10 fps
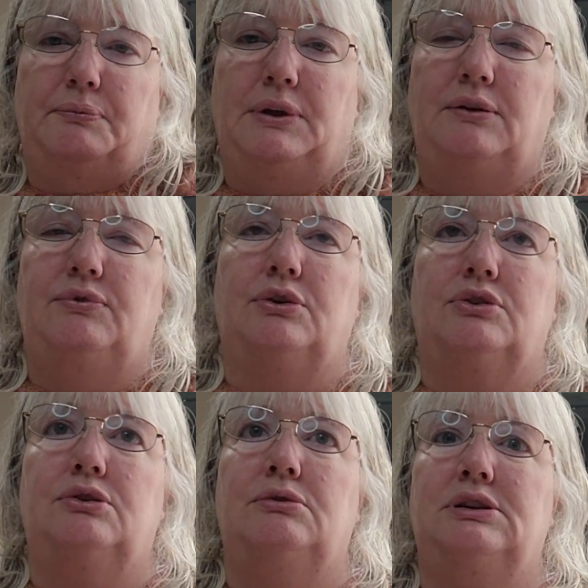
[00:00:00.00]
if you're
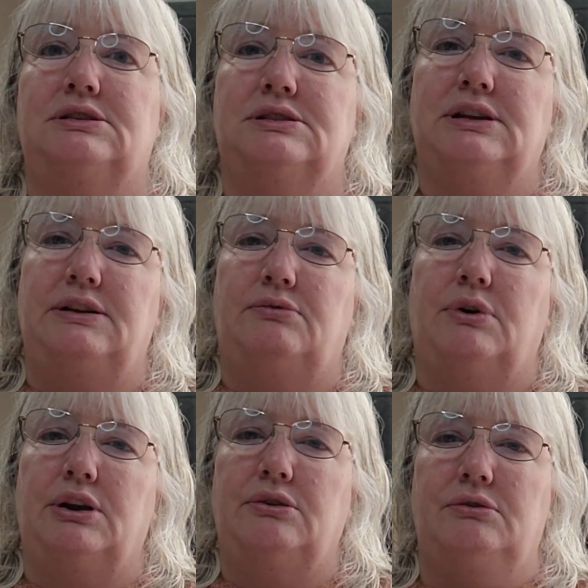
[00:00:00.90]
doing a sleeve where
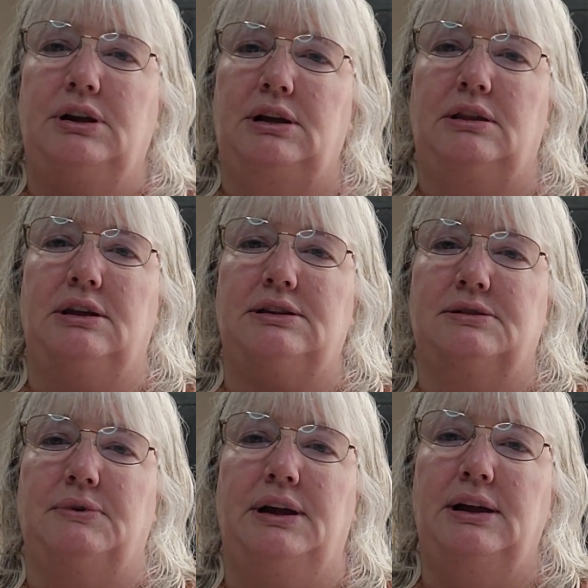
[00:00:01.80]
you knit this
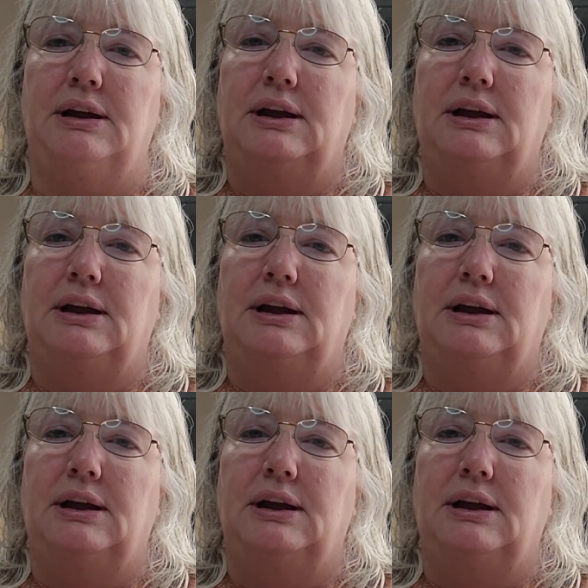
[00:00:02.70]
way